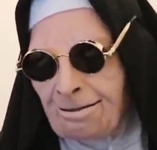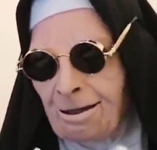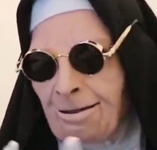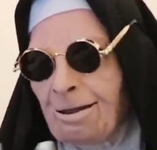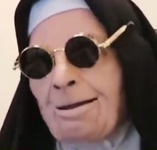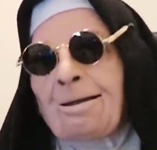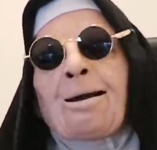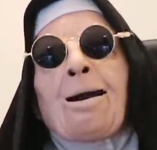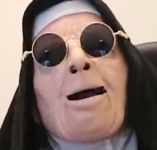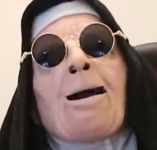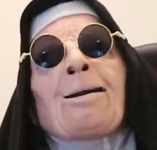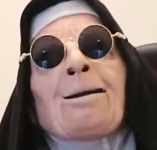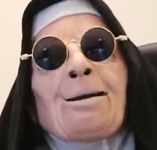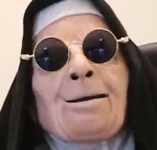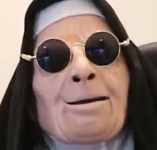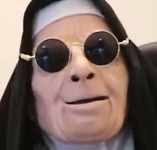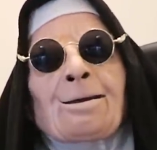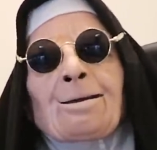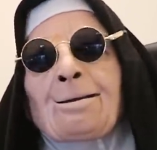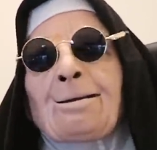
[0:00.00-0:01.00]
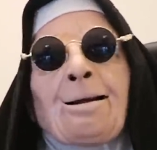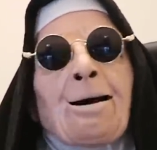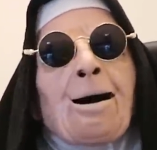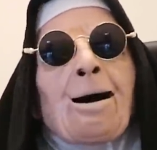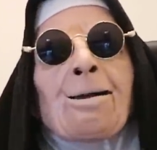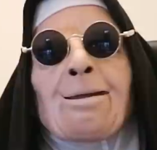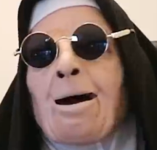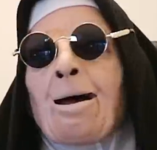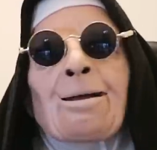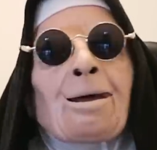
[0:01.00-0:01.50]
Maybe Candy is to
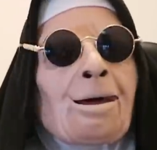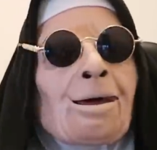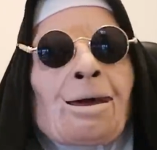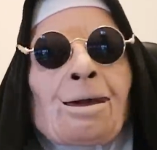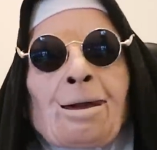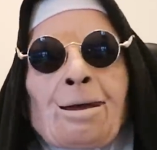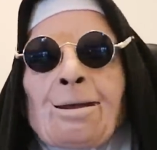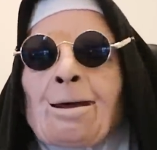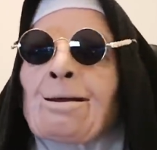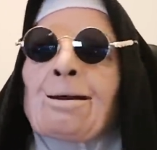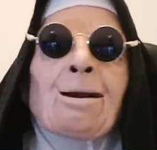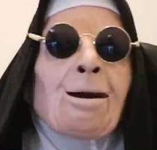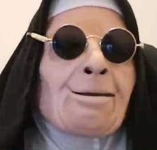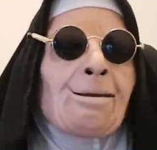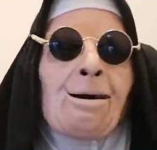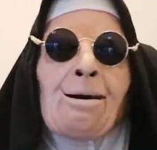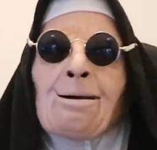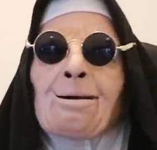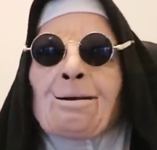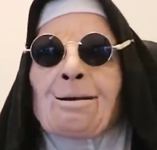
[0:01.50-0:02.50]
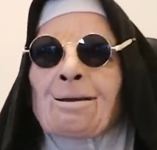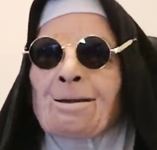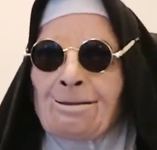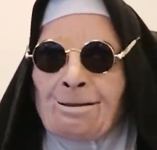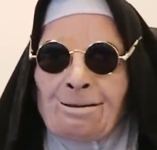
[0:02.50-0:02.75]
Lab. I'm not sure. Maybe they're parallels.